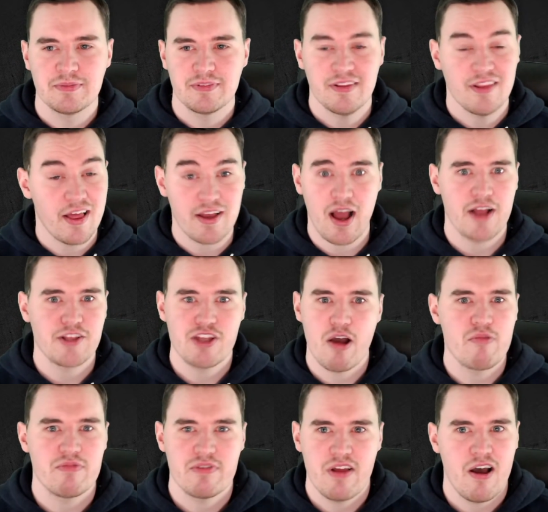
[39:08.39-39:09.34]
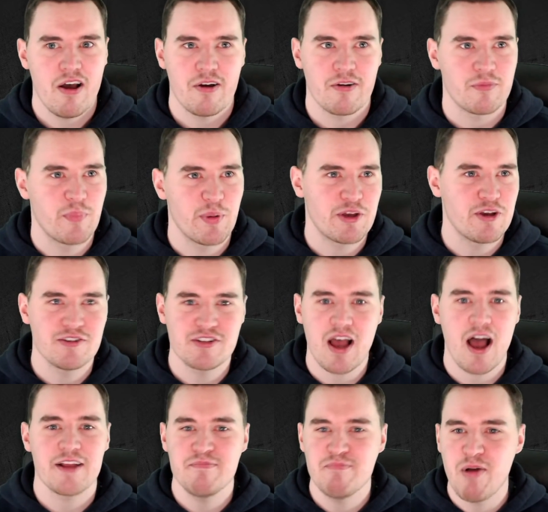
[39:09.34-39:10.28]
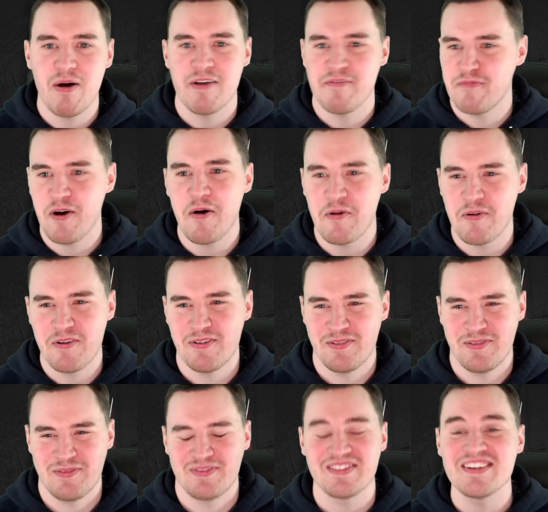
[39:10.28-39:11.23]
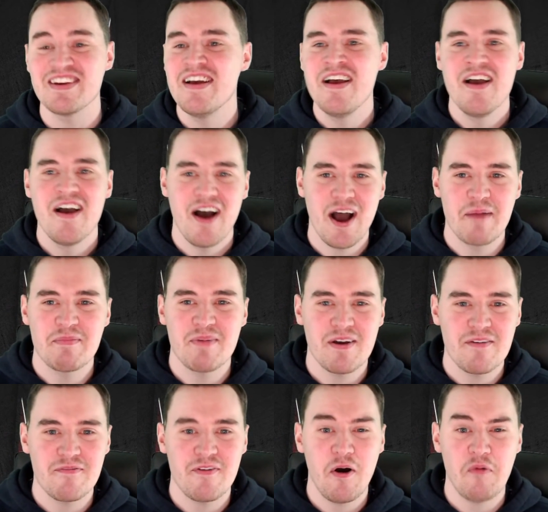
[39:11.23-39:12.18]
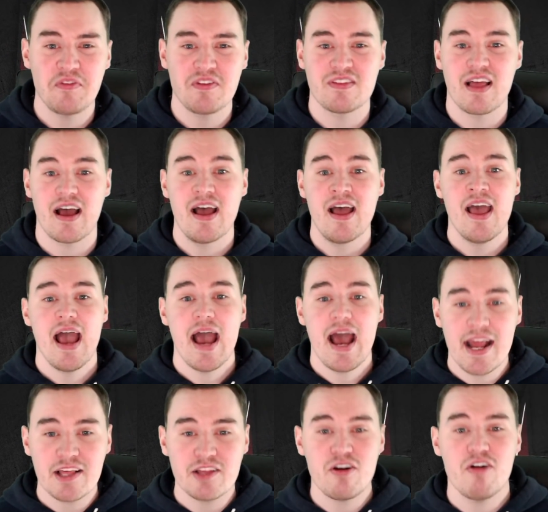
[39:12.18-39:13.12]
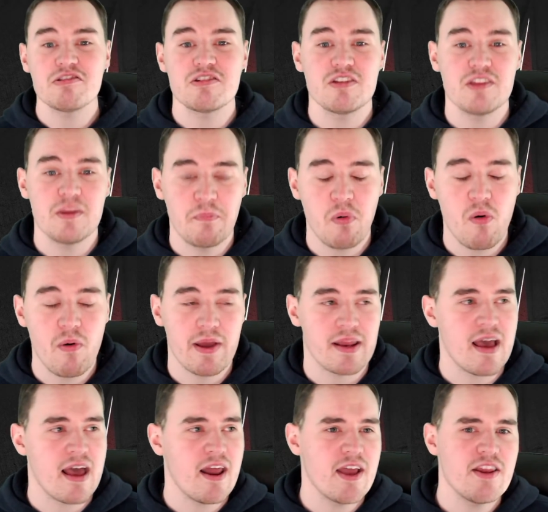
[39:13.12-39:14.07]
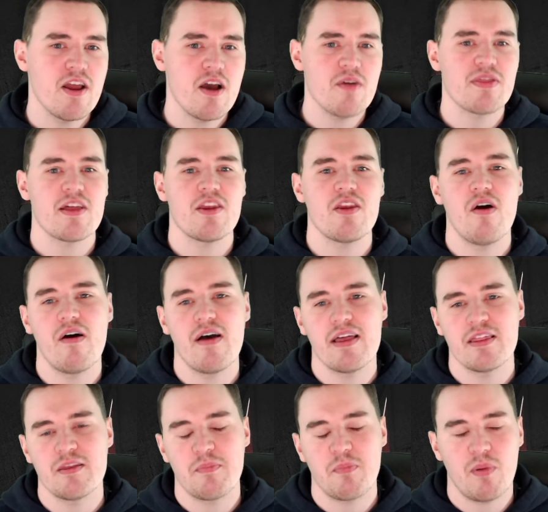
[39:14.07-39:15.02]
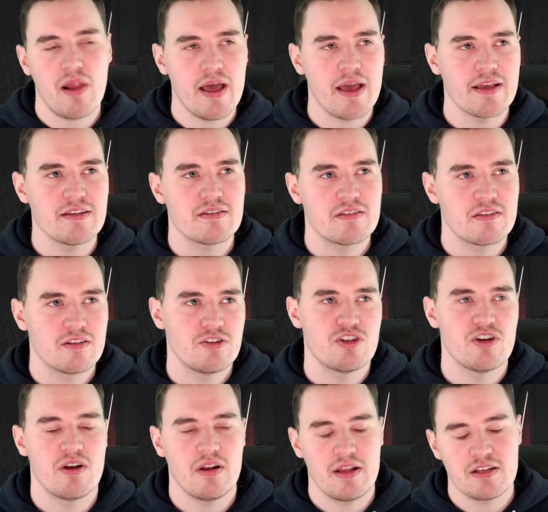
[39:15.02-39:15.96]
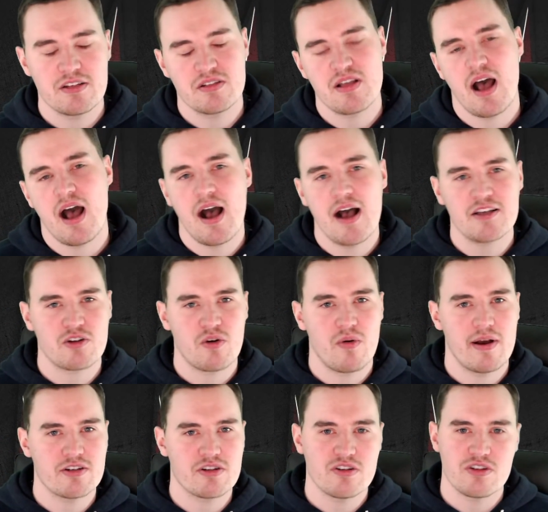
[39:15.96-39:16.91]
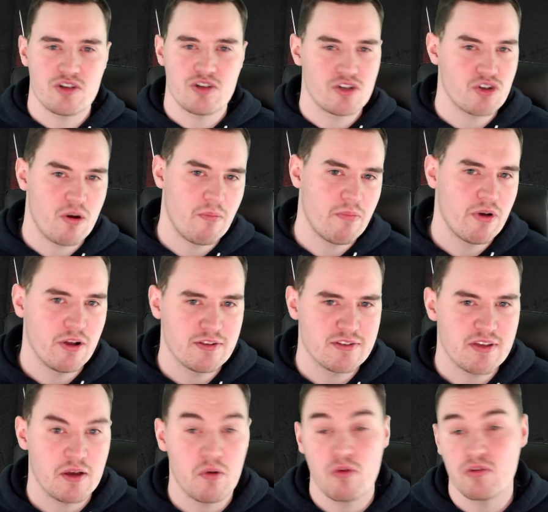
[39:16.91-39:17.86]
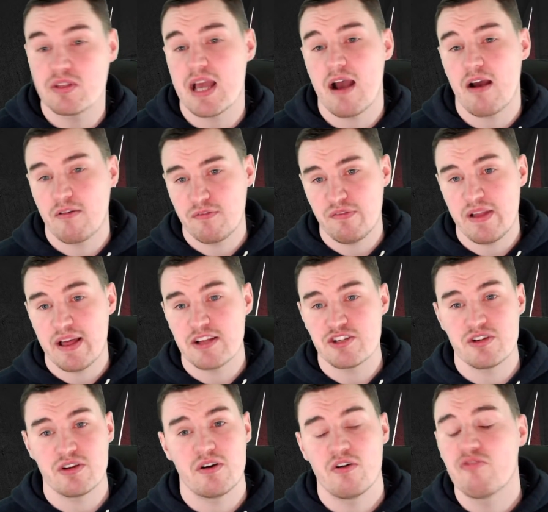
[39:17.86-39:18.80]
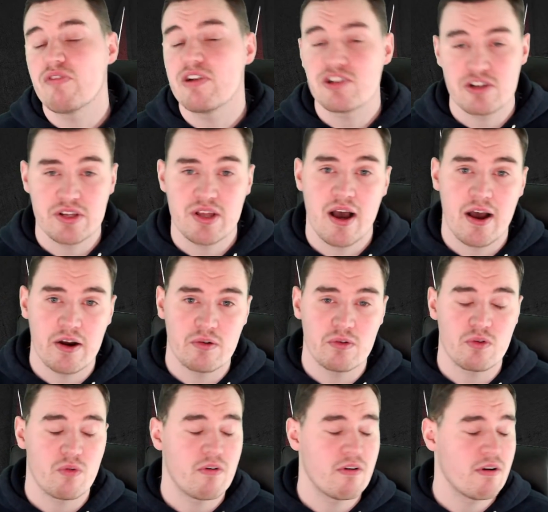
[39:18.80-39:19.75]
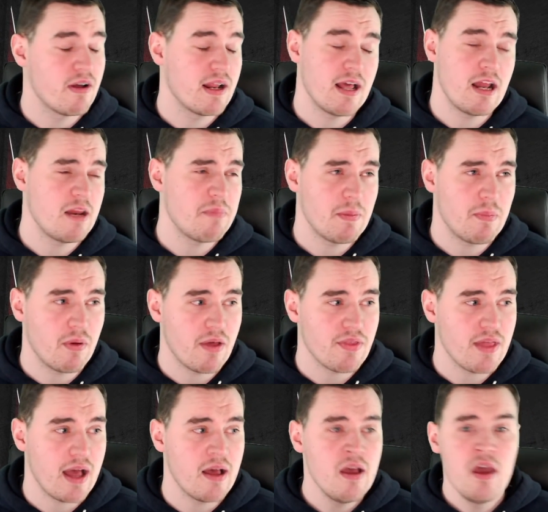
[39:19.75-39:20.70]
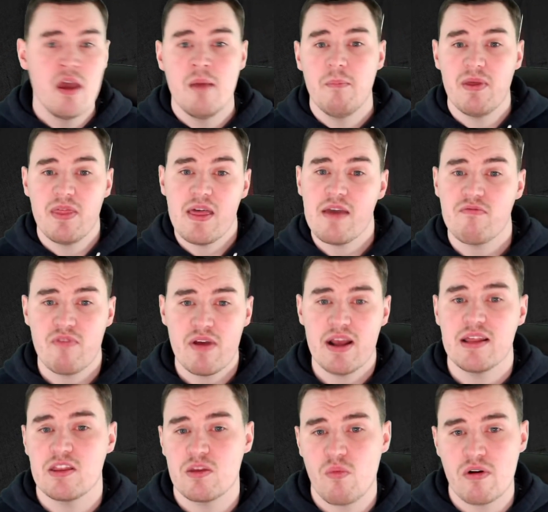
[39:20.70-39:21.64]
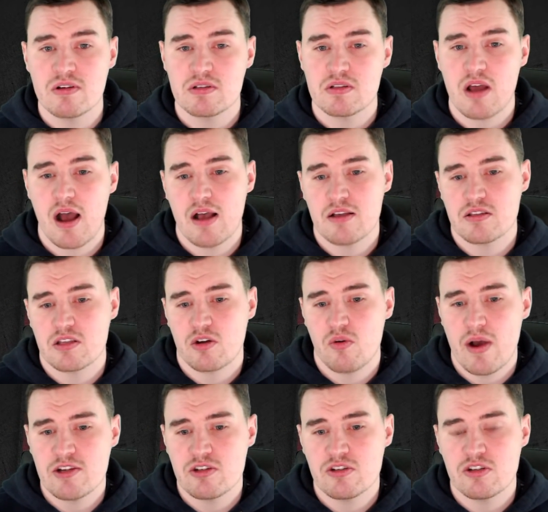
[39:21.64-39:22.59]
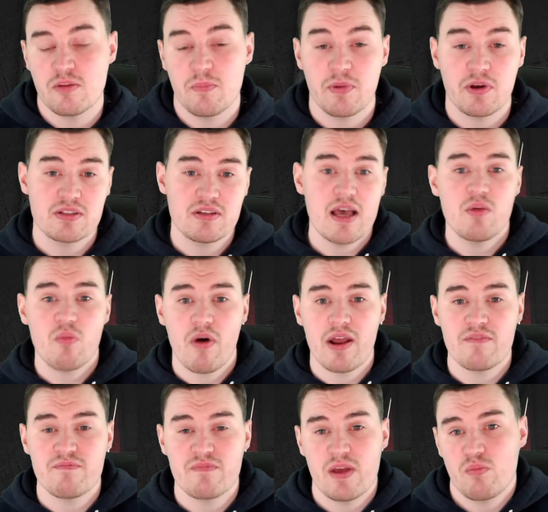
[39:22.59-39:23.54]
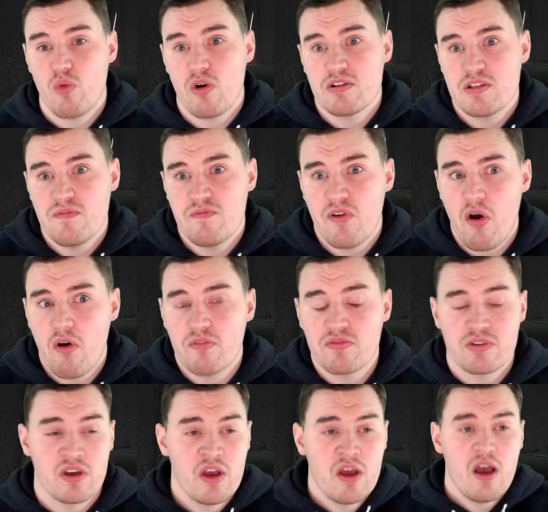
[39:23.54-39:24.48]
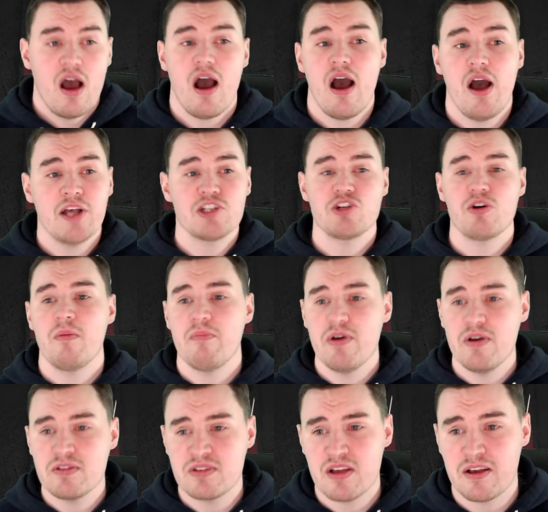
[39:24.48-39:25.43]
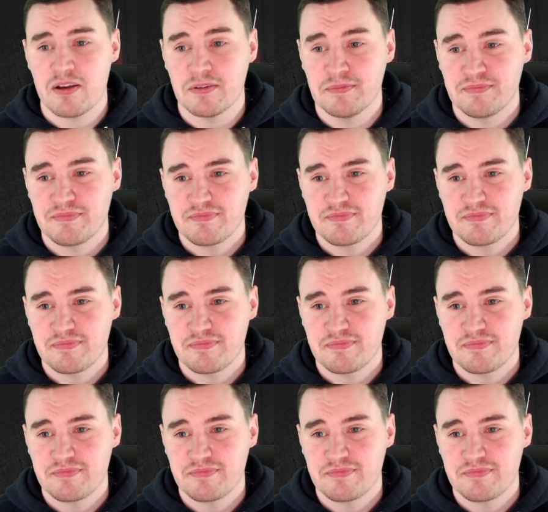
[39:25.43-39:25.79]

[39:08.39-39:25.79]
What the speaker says: I don't know because I'm not involved." I'm not involved in that. And it got to the point, and I know they're not in the place, the journalists, to ask questions to John Murtough or Darren Fletcher or Richard Arnold or any people like that. But they're really the ones to ask the questions to, because they're the ones involved. Ask John Murtough.